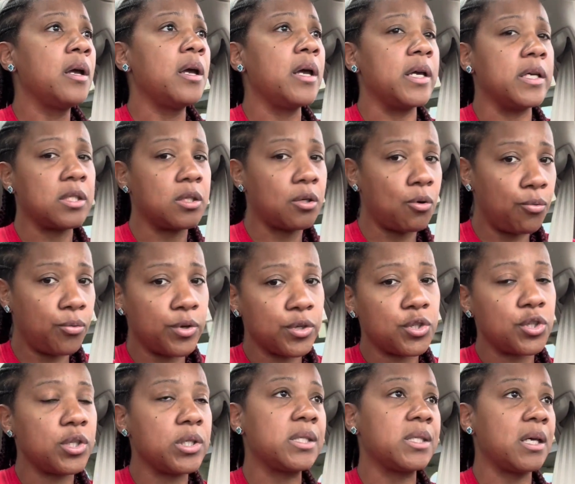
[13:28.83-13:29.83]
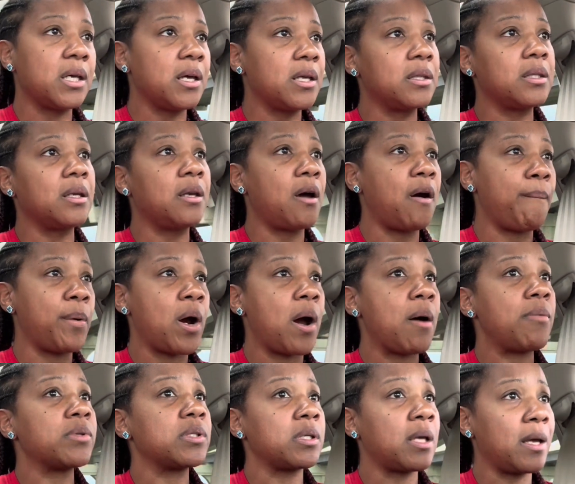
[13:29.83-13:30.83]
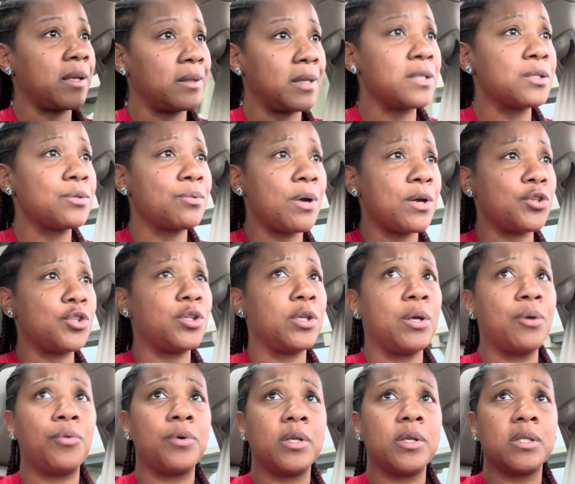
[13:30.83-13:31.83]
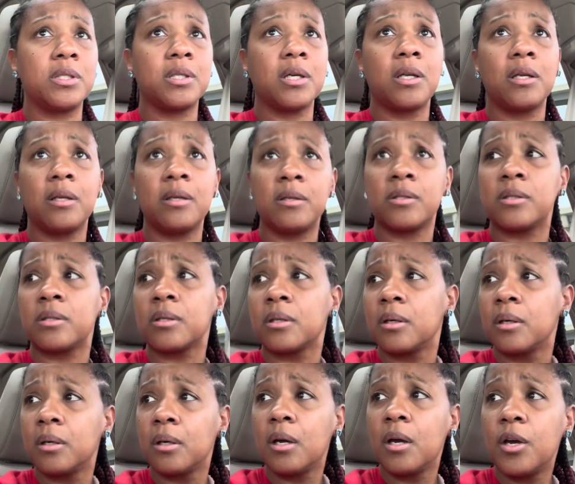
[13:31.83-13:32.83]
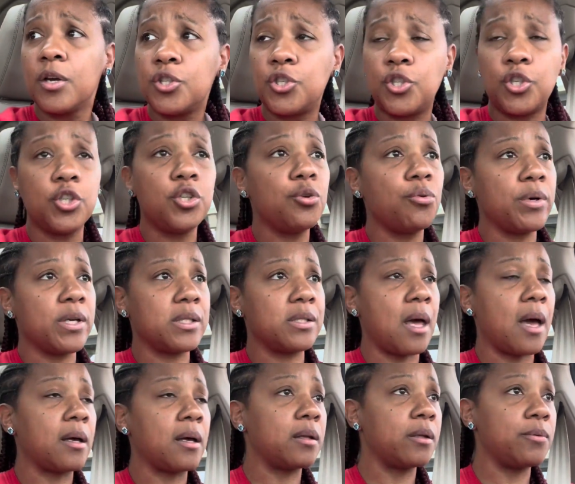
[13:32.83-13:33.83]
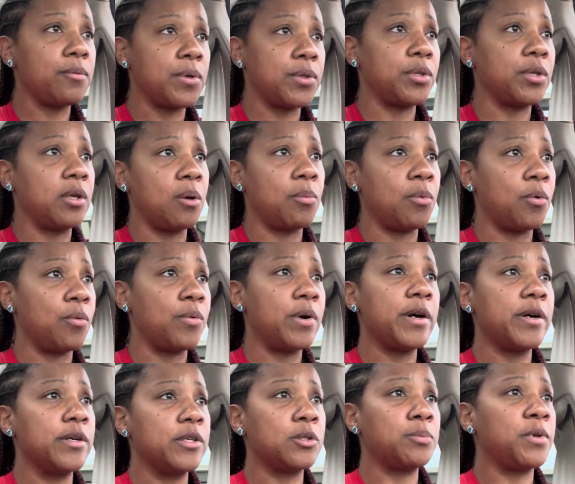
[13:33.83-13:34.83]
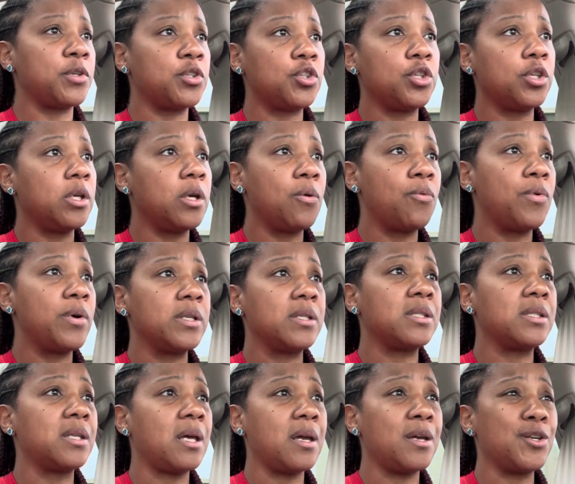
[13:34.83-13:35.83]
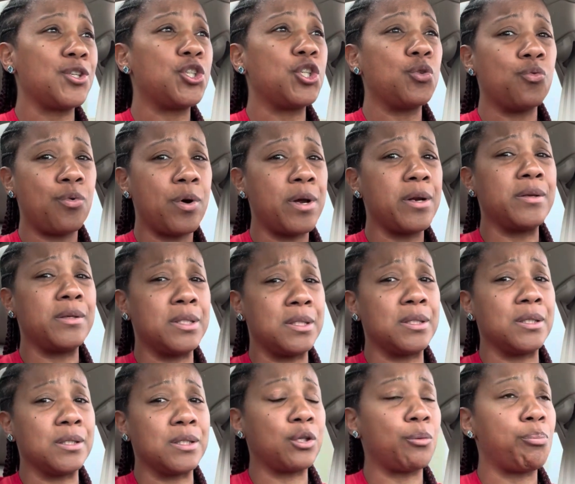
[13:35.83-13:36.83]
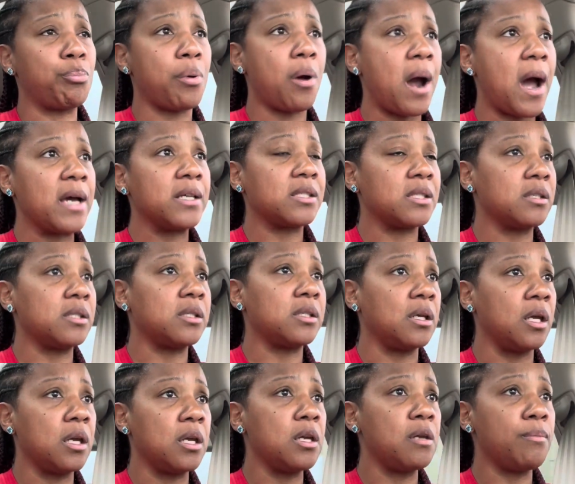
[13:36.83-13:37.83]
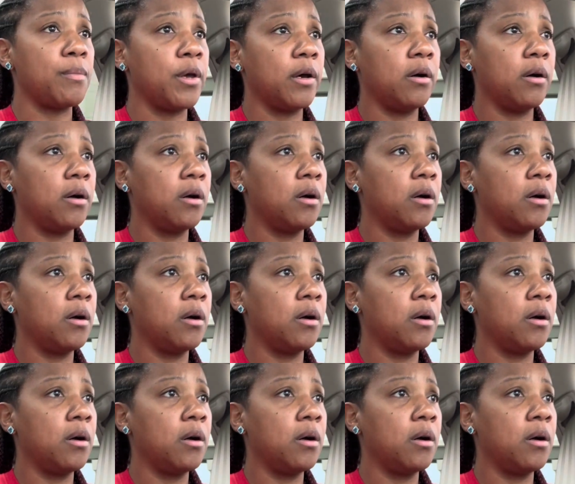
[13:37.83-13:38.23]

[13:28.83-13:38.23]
And so when she said the number, I was like, that's why she didn't want to tell us. She knew exactly what the number was, but she didn't want to say it. She wanted to surprise us in email.